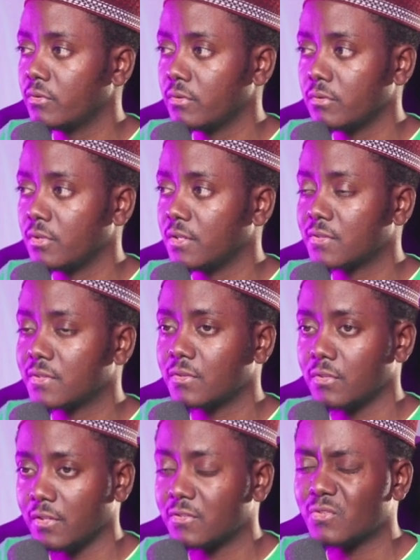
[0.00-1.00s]

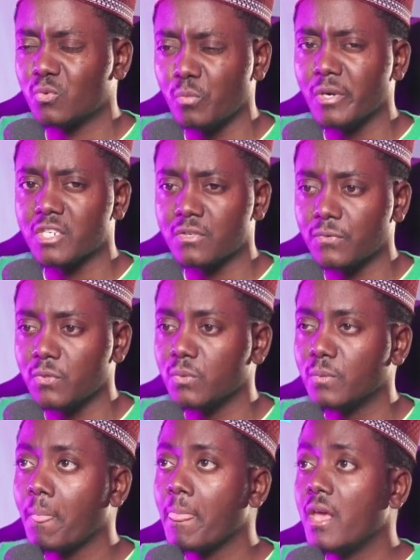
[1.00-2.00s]
it's too much for
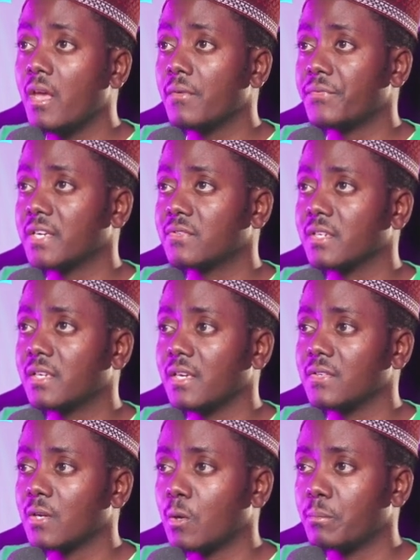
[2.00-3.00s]
you. If that's the
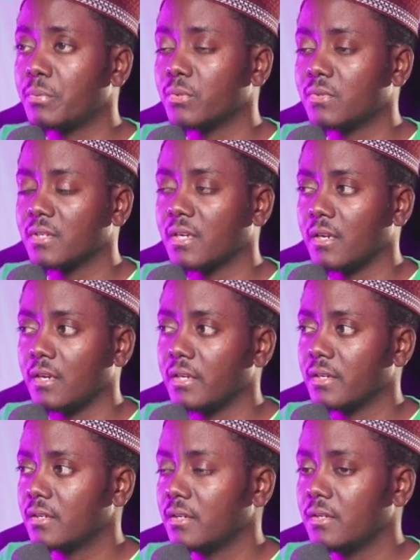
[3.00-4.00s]
case, I'll put a
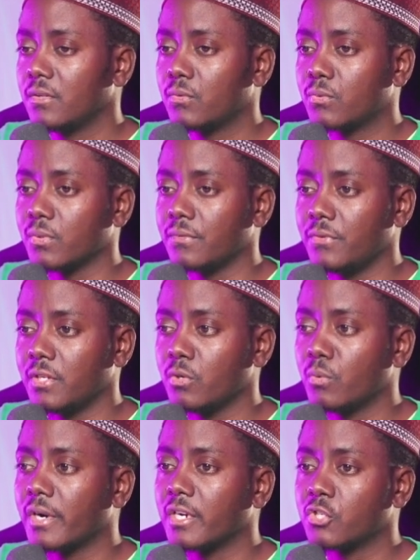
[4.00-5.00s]
link to a video
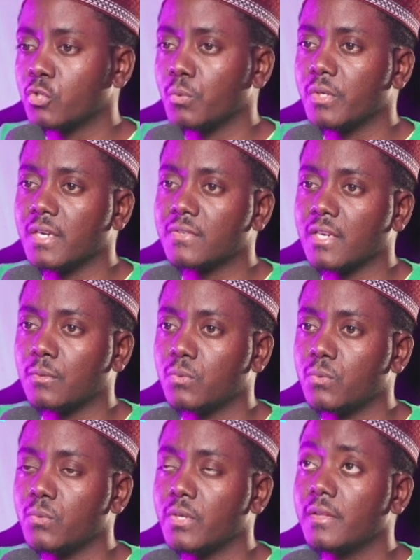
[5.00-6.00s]
where I show you guys how to
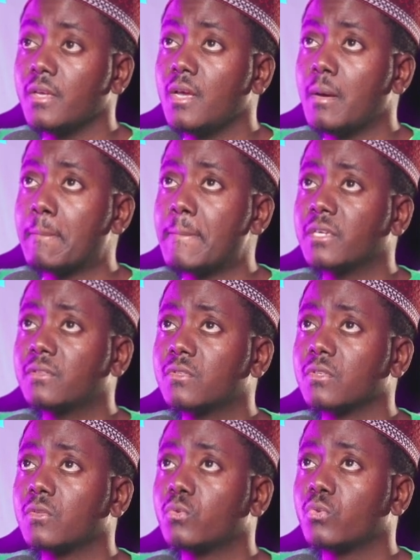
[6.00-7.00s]
do that. But
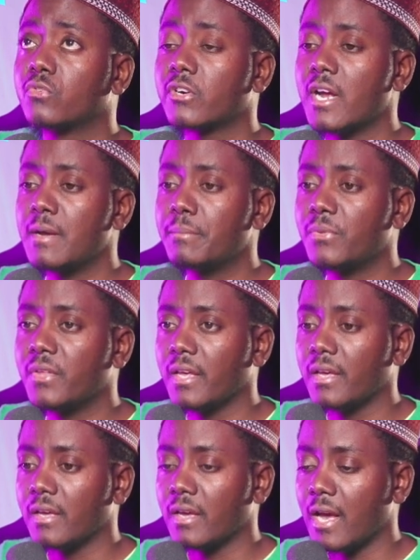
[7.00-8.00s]
to grab
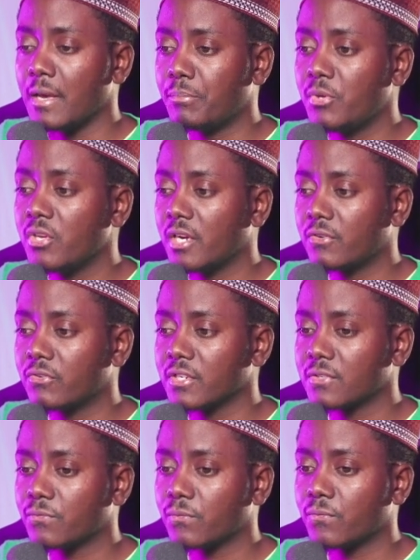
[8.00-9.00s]
the IP
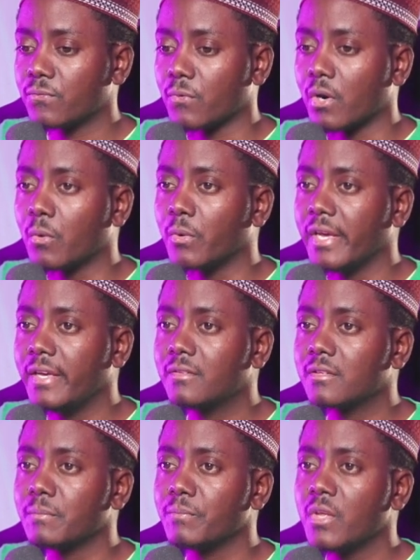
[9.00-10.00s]
address for our
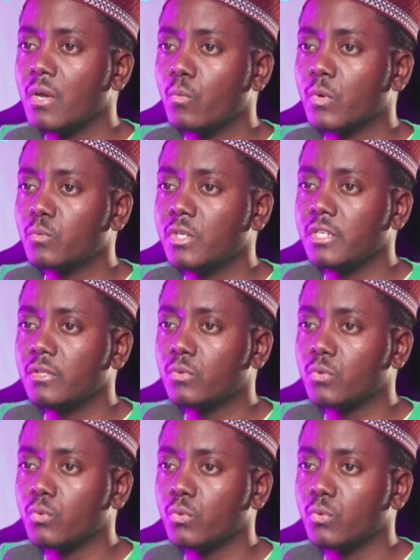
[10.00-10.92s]
ATEM, what we need to do